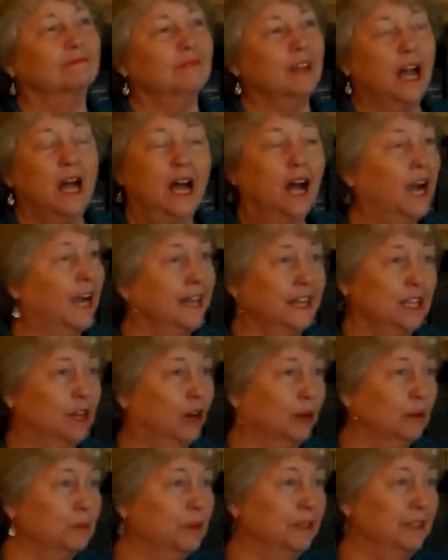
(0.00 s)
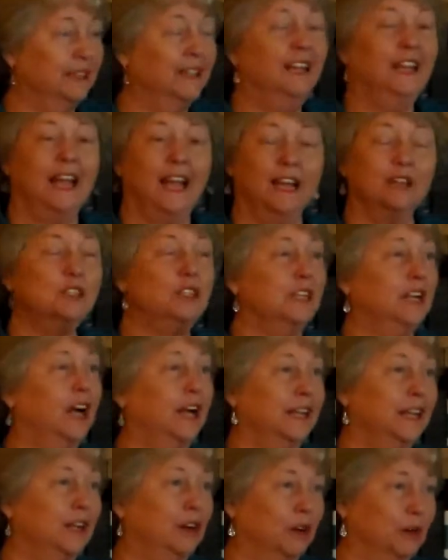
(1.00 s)

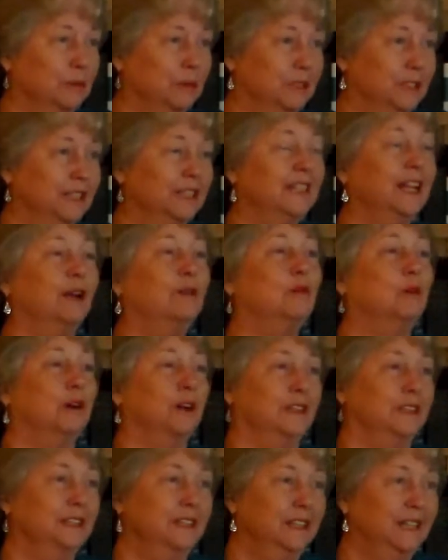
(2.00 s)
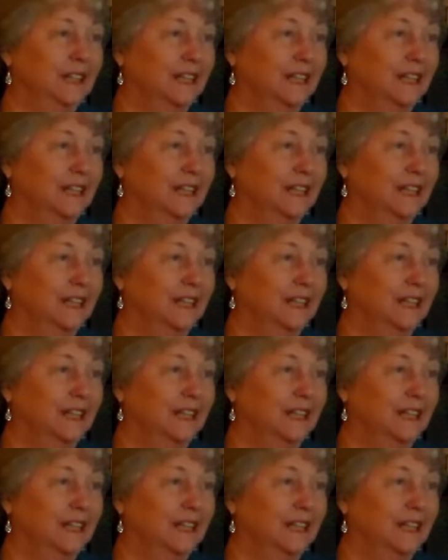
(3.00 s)
Heidi Hartman did get one.